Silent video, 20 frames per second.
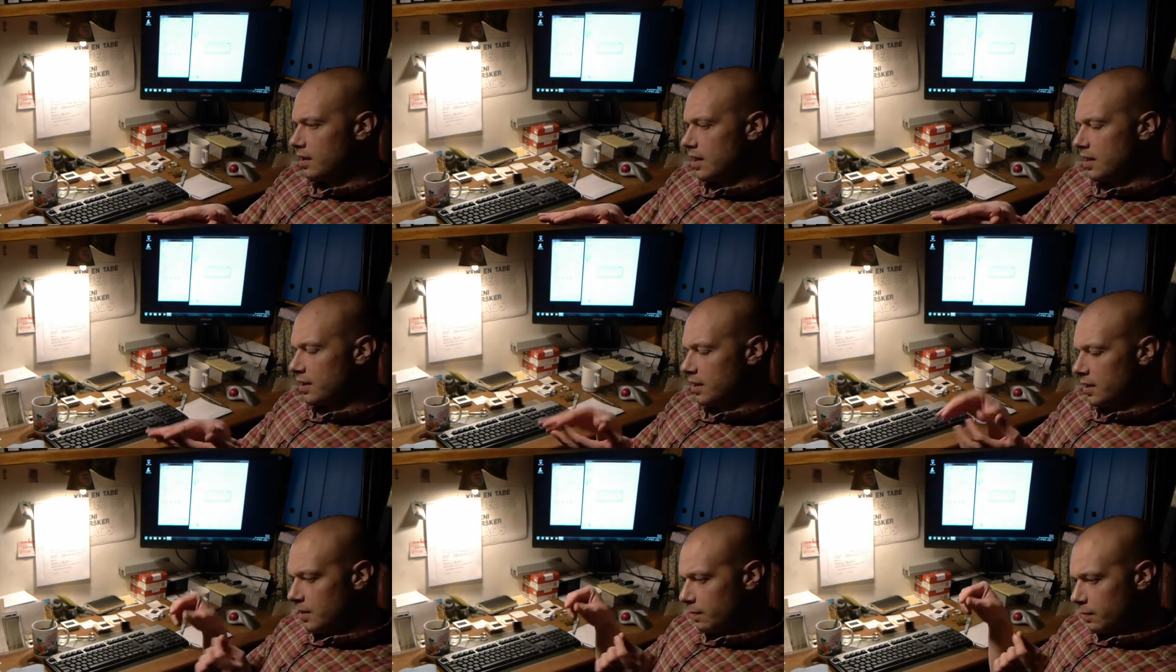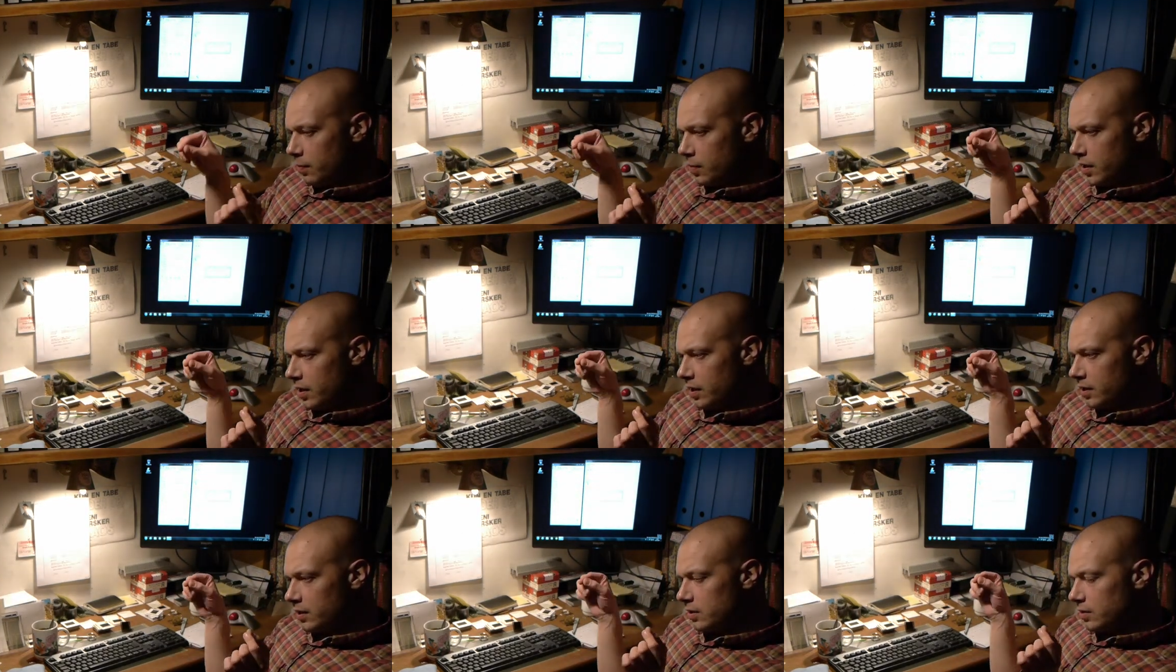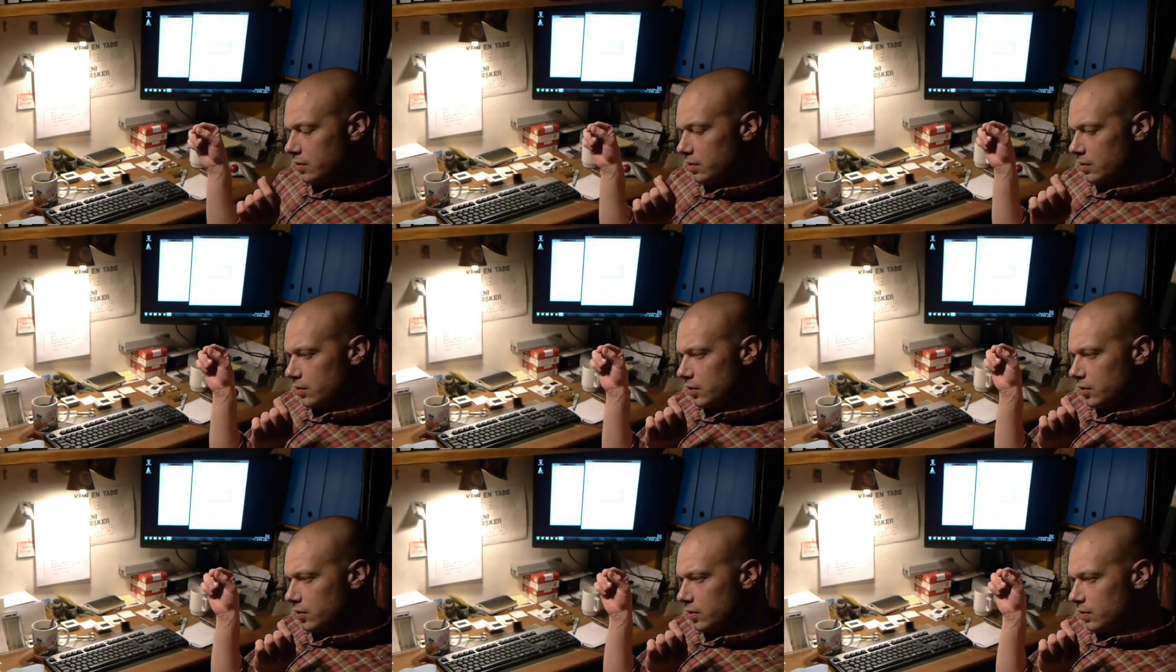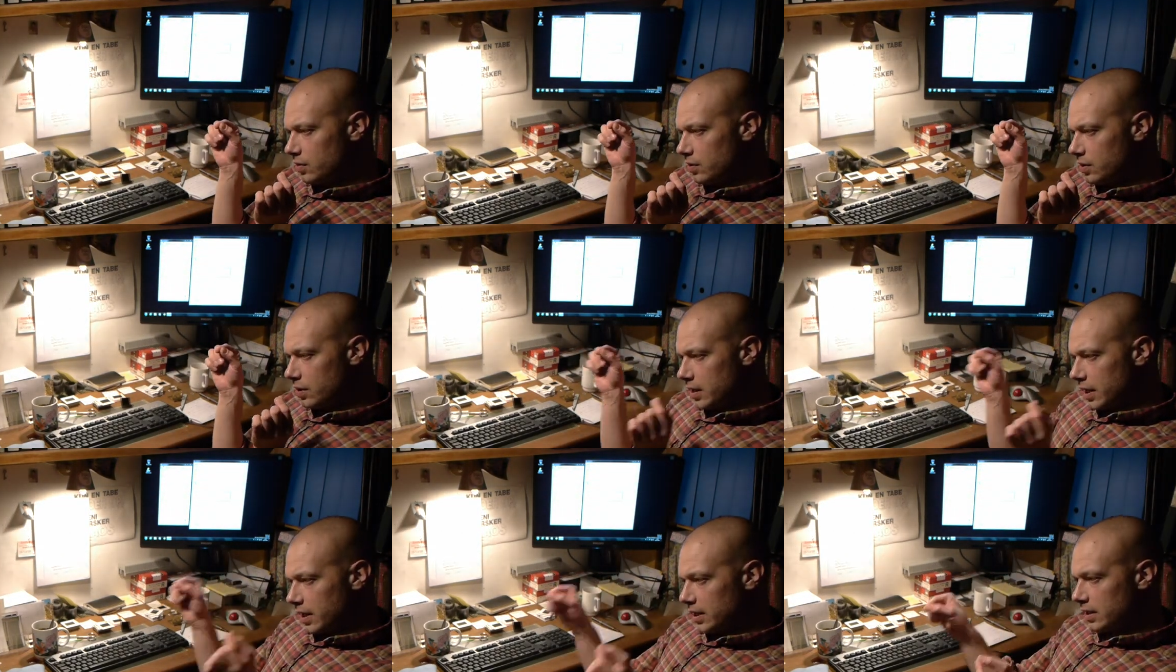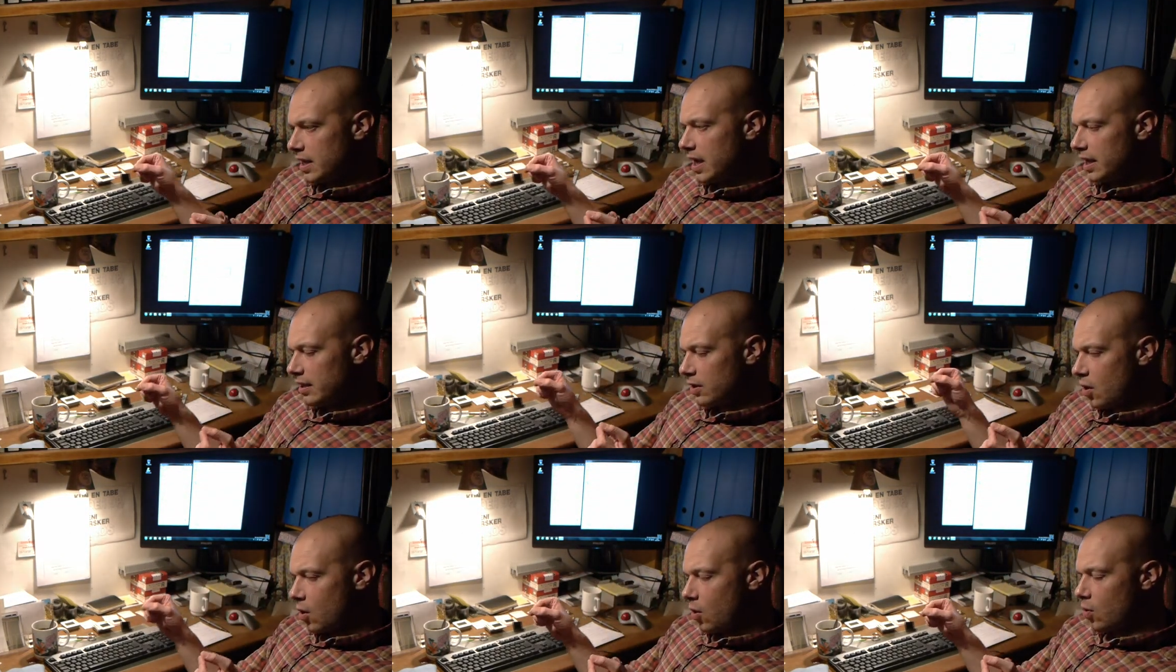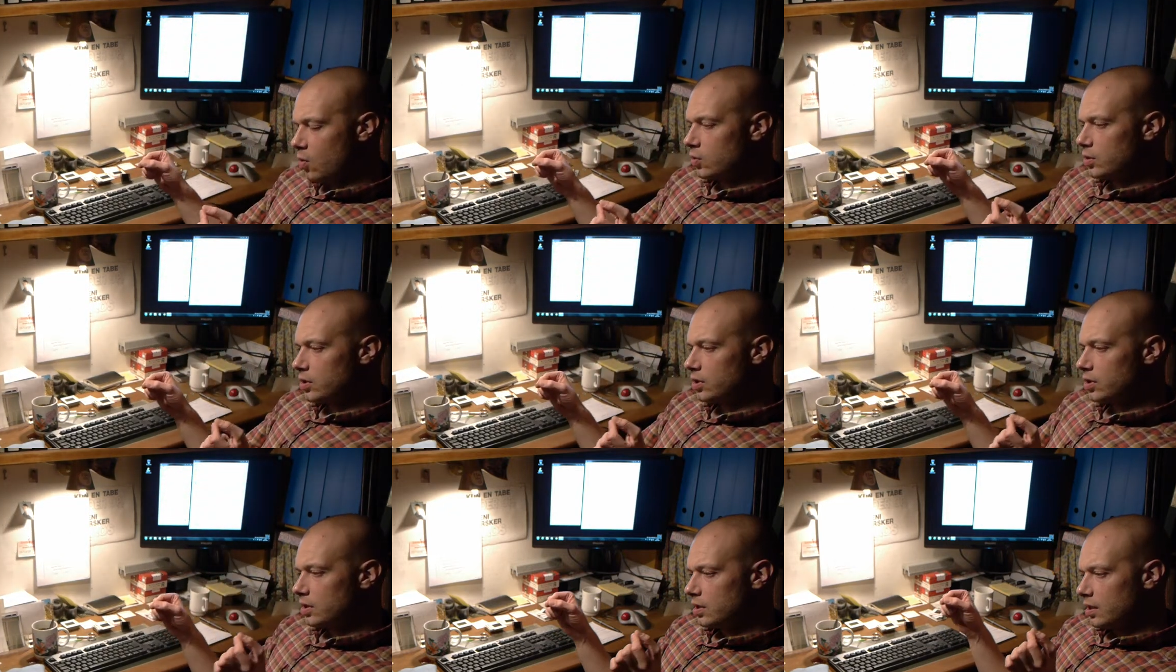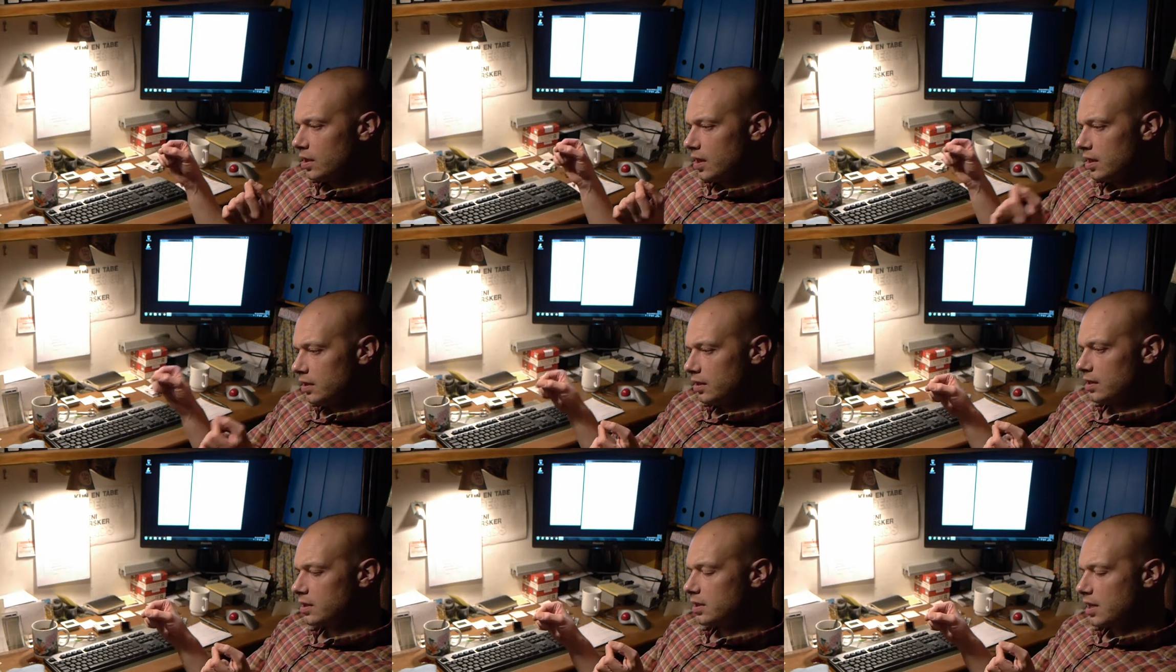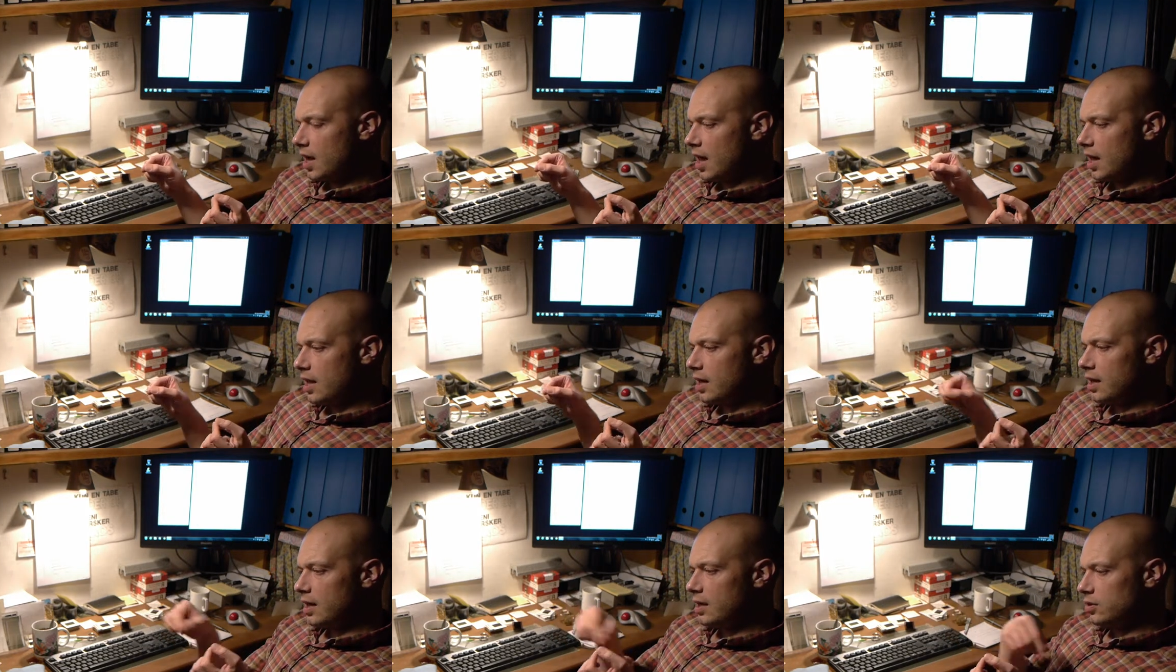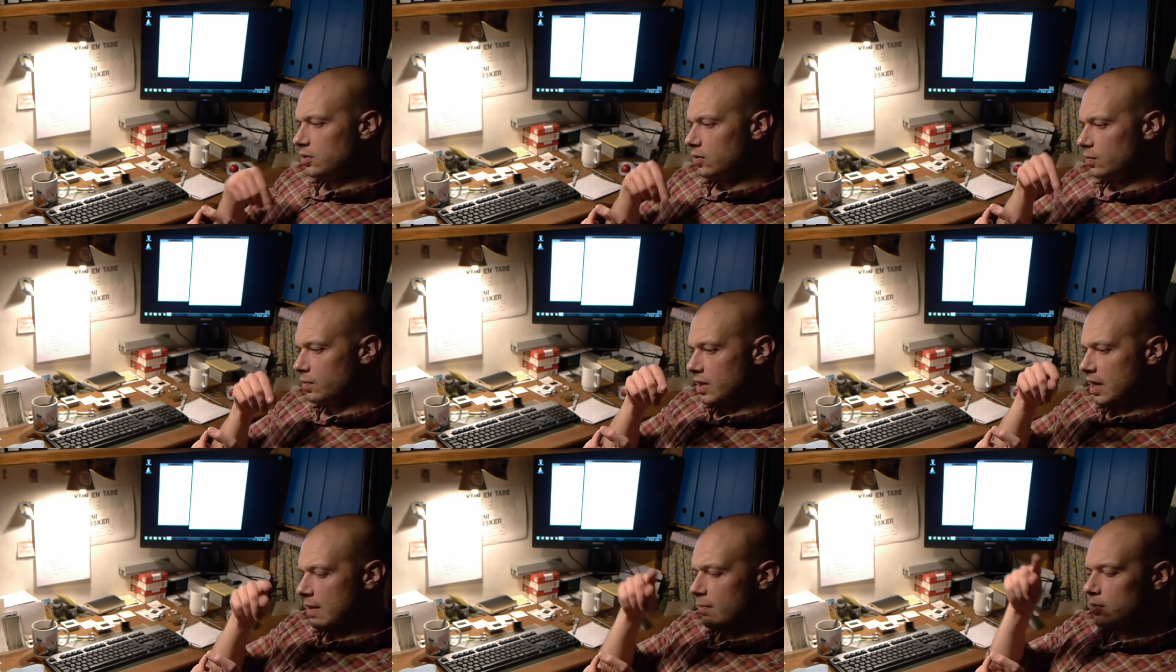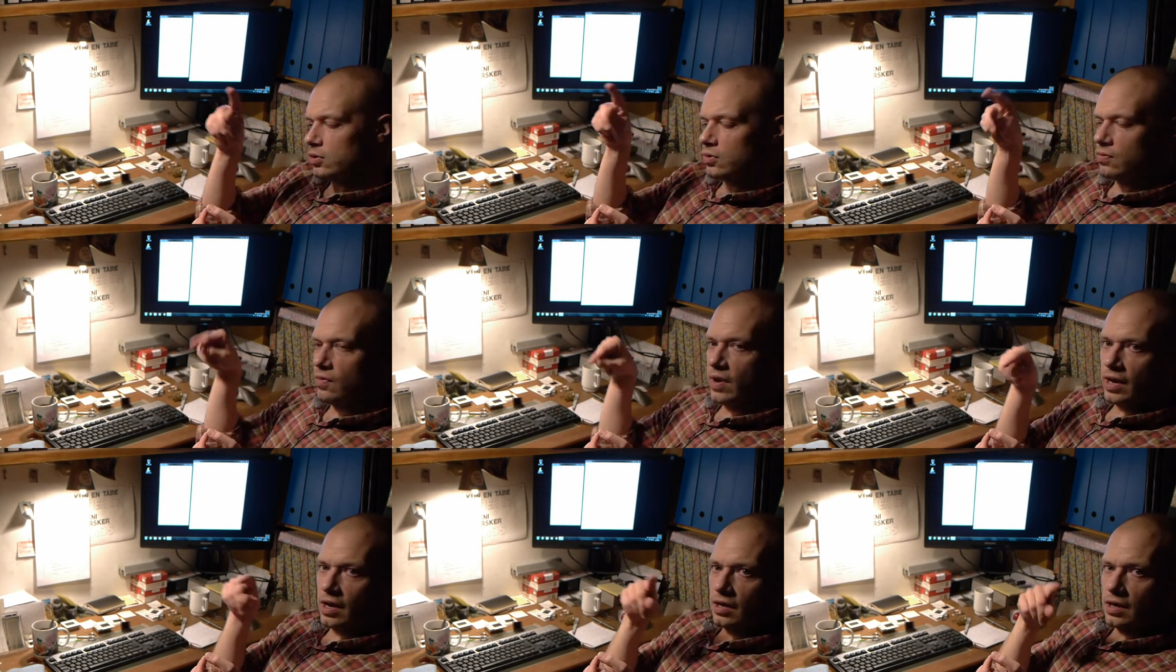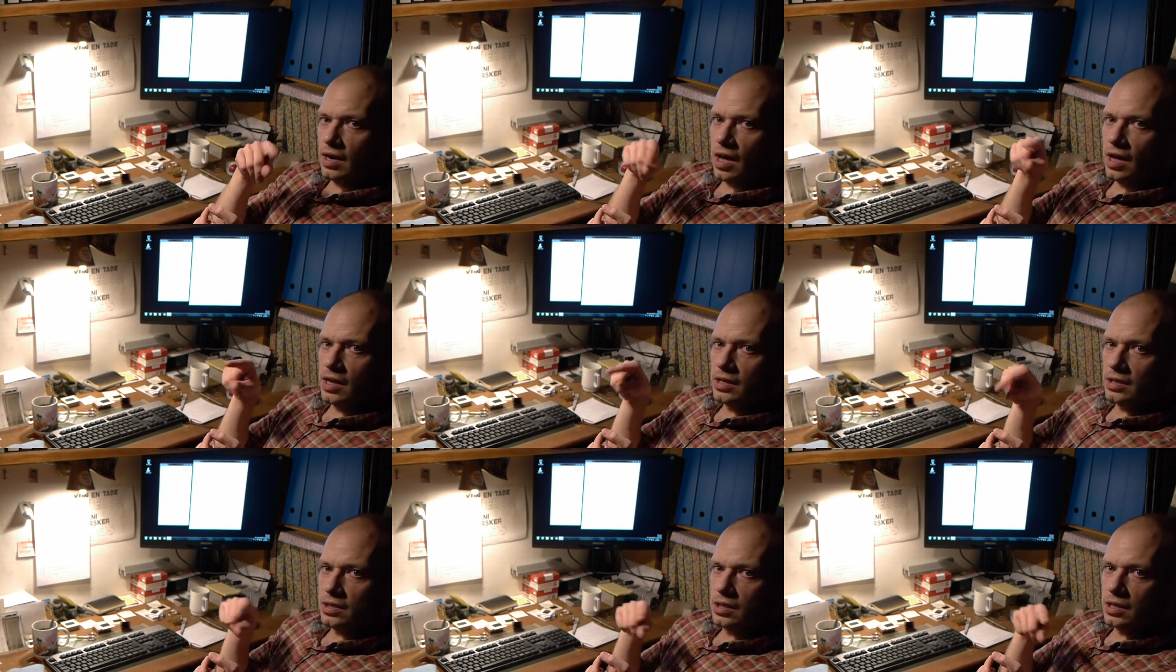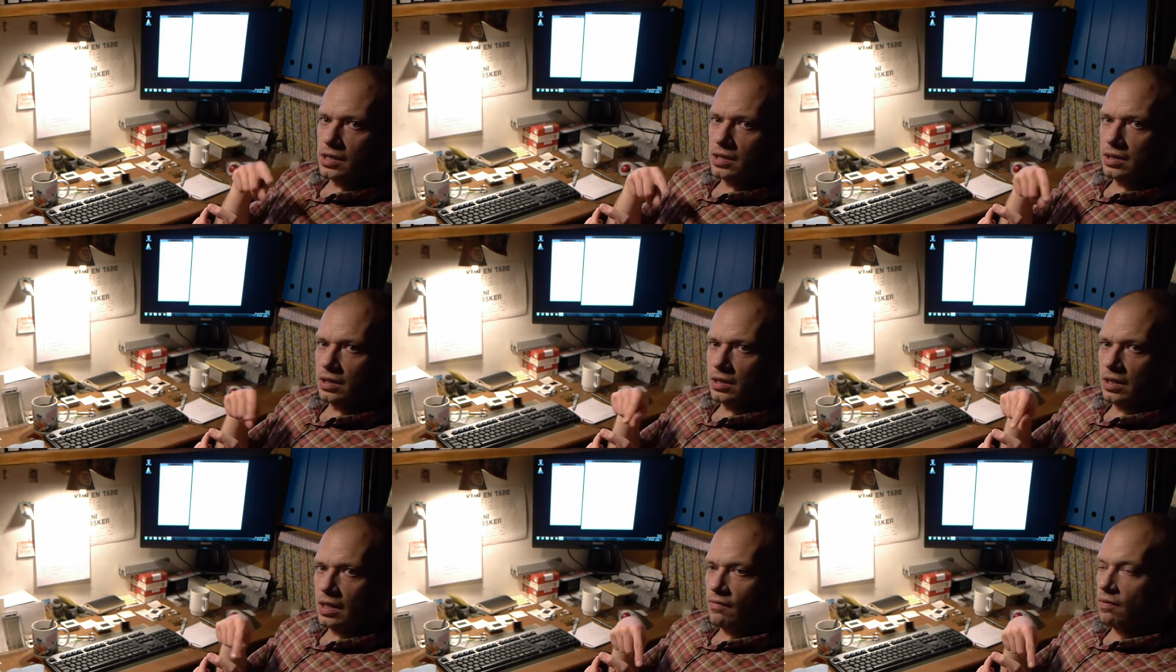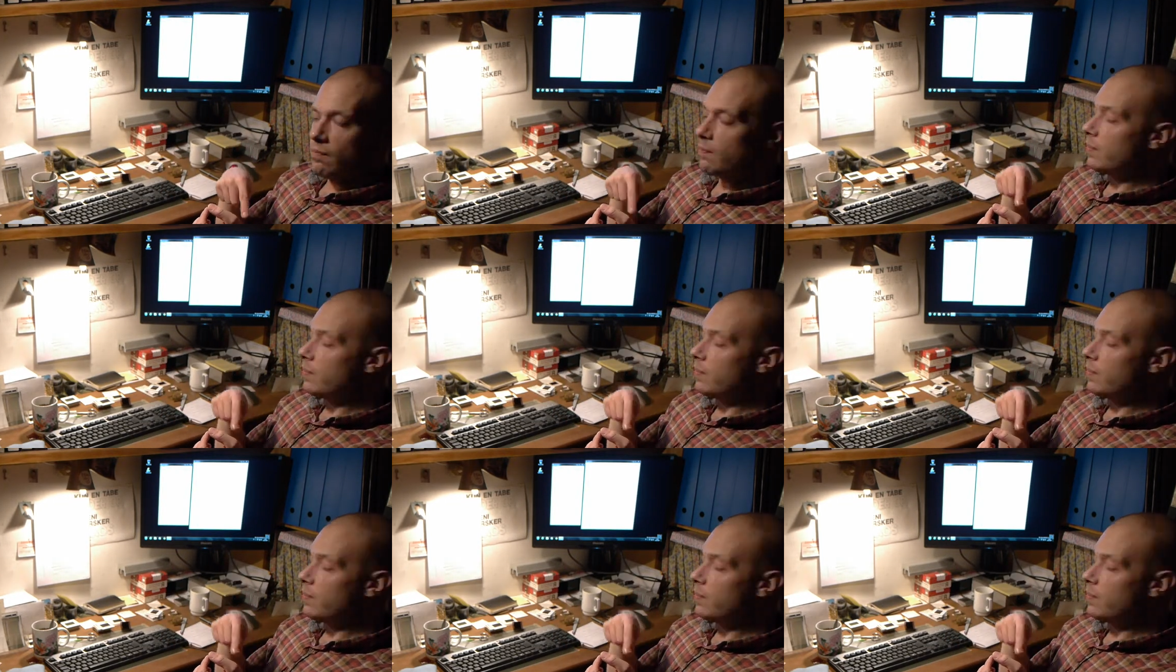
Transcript: and they put it to the exact holes in the scanner, it should be able to recognize each and every